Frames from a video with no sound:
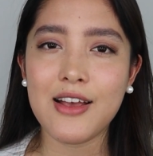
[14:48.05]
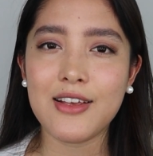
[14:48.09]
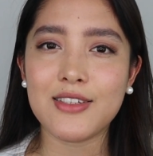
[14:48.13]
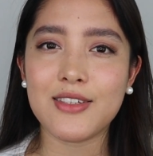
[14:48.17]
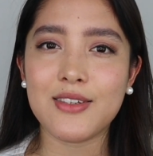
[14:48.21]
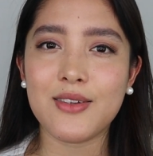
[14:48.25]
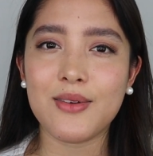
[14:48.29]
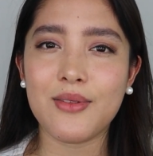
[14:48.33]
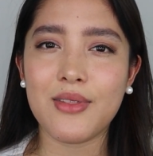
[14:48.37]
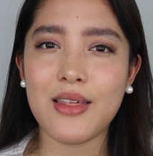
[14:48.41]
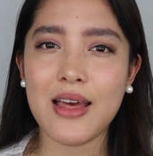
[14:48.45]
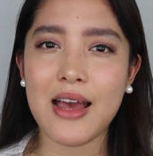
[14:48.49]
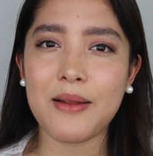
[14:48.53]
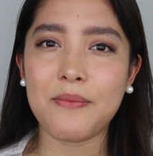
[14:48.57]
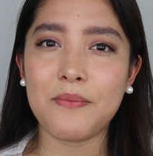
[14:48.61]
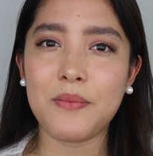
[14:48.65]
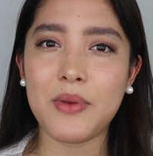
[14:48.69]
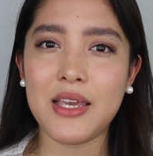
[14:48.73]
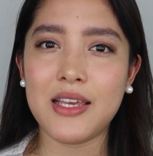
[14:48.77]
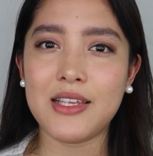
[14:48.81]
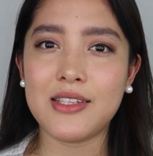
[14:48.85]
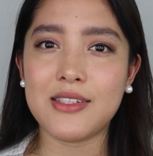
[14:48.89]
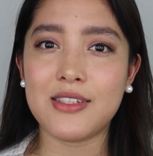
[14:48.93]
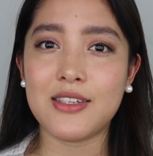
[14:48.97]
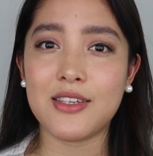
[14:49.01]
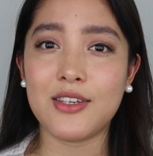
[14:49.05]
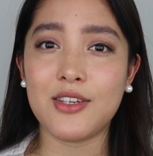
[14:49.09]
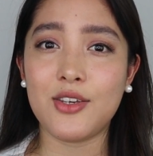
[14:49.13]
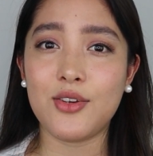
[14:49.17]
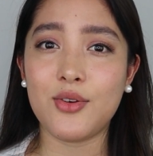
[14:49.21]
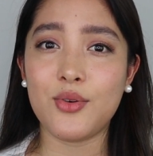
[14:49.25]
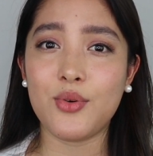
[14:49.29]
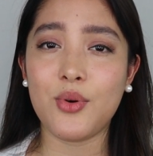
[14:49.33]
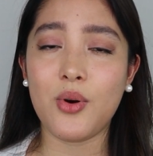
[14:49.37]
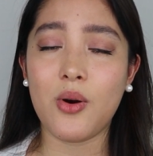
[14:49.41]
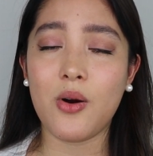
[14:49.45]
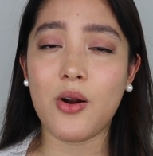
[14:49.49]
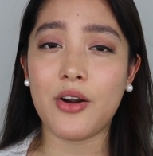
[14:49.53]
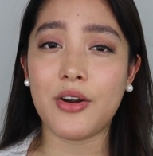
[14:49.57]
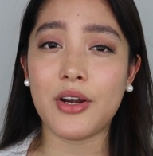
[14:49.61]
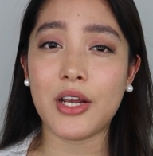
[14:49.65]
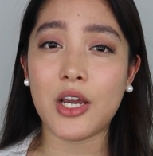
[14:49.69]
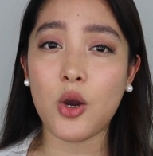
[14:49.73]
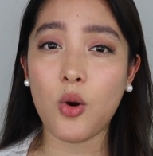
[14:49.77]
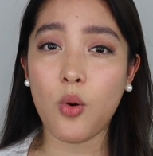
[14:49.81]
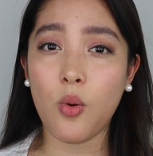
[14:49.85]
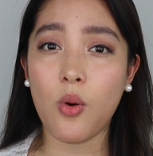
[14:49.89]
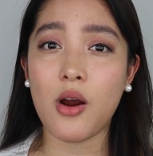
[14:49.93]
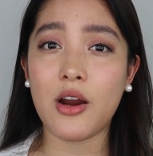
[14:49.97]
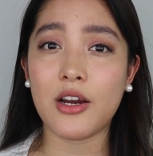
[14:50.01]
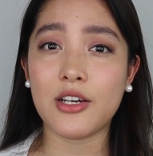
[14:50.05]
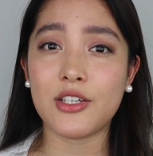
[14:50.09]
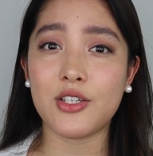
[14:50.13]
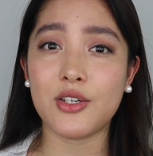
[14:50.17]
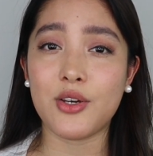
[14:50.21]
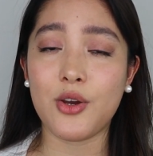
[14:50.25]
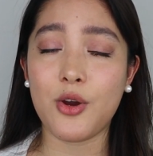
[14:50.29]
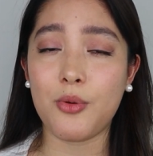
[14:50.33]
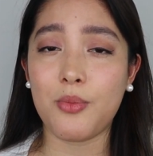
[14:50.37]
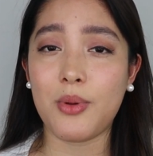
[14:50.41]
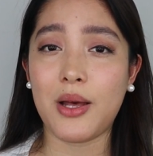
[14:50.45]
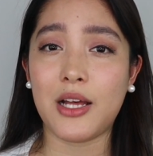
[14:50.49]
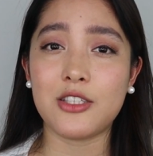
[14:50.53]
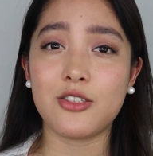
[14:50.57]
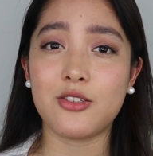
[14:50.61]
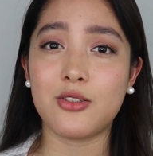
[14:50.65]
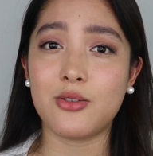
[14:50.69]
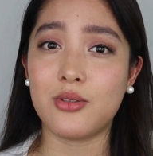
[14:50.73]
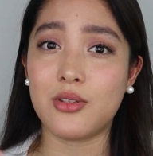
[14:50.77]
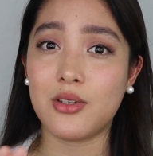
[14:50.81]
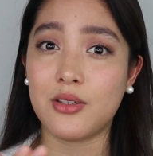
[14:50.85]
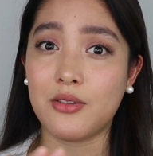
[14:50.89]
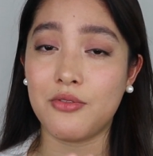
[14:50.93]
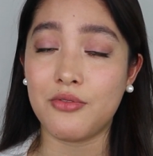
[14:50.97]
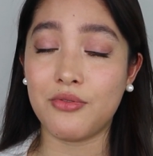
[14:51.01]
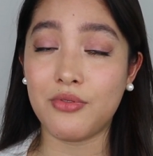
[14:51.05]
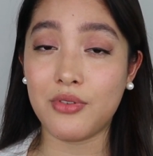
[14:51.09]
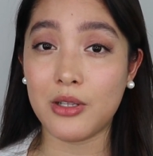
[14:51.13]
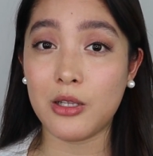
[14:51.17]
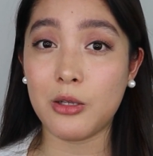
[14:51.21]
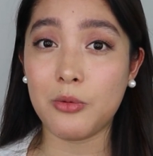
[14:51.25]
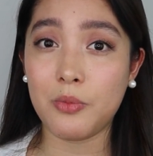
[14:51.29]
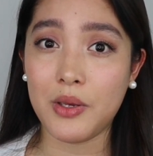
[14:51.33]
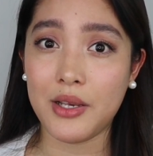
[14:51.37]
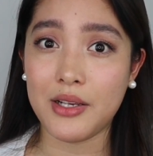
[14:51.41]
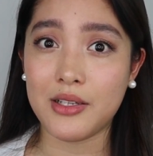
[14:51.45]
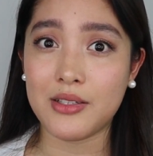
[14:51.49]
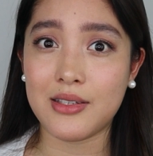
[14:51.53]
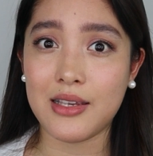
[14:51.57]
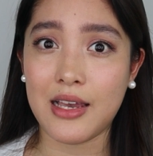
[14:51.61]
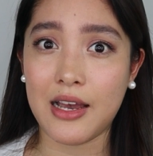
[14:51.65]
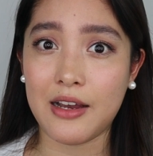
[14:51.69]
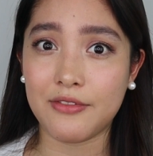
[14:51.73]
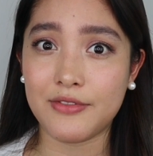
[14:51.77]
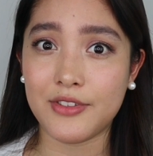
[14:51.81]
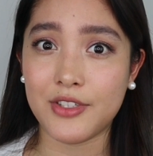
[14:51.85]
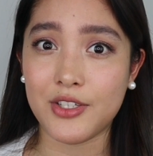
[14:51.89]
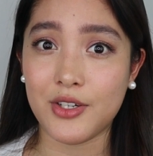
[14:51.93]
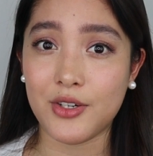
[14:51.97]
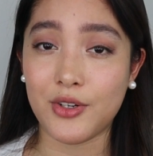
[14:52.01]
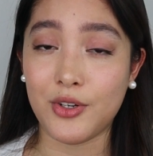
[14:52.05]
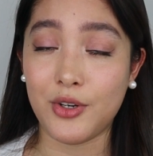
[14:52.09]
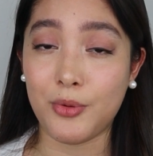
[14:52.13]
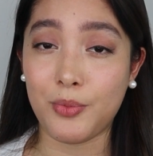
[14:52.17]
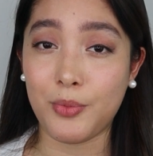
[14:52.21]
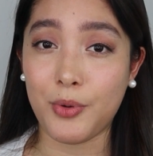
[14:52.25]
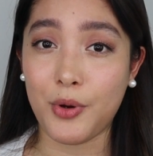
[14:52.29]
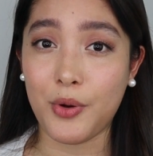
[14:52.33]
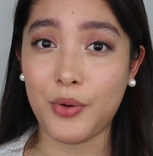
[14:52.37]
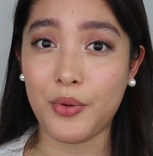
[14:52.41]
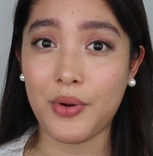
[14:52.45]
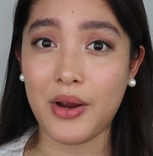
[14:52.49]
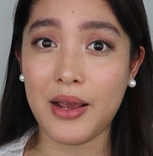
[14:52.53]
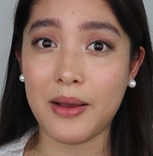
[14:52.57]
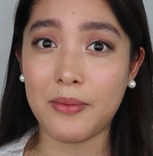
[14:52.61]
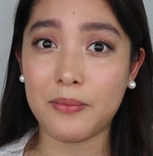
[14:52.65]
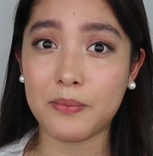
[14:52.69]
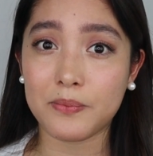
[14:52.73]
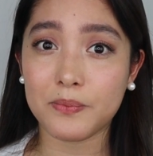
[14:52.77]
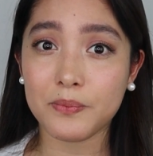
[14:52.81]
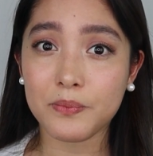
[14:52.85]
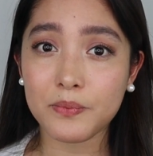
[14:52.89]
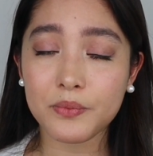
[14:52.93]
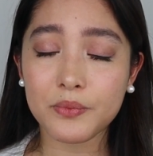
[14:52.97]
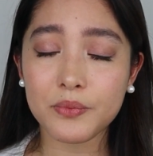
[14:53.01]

So that means you are required to go back to the Philippines after your program.